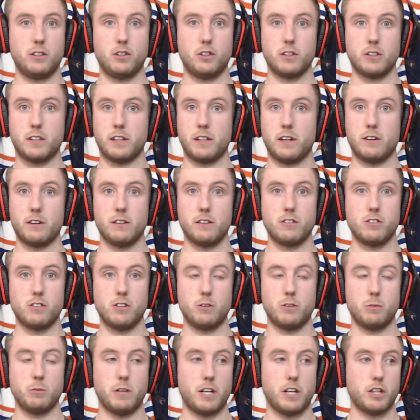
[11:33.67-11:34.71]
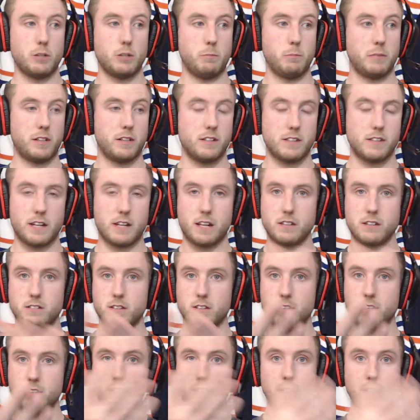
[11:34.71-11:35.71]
took care of the situation, because that's